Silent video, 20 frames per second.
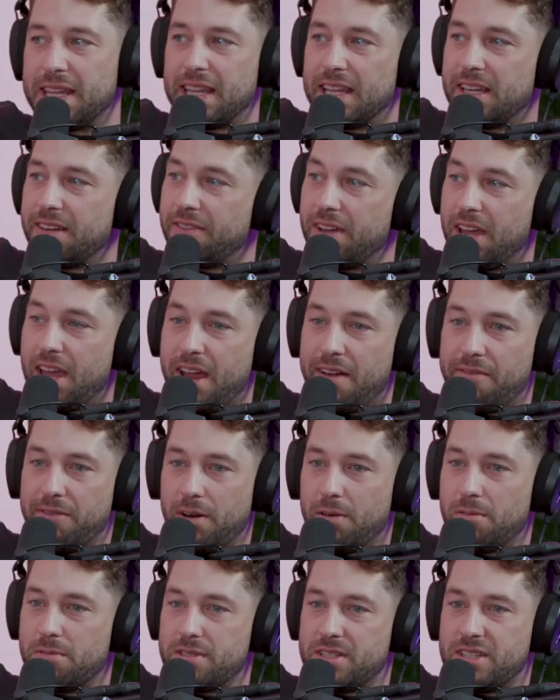By the end of it,
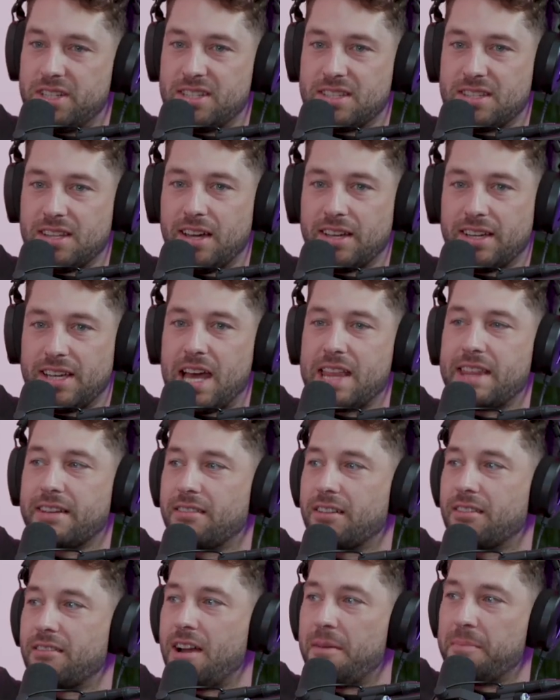everyone was just like
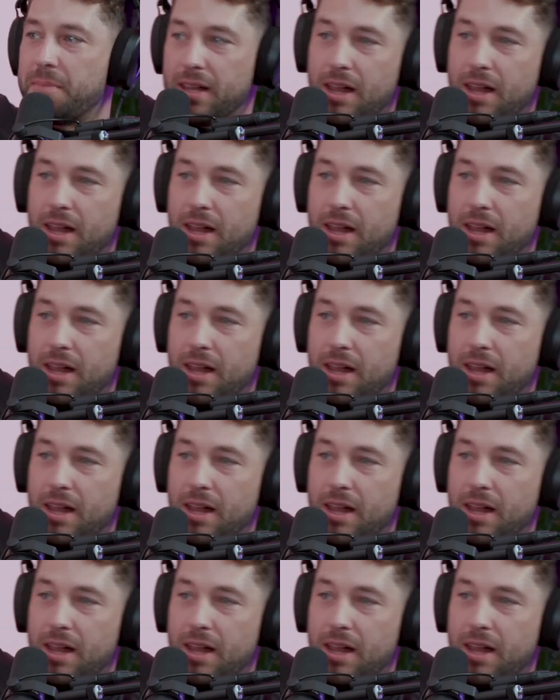gathering around.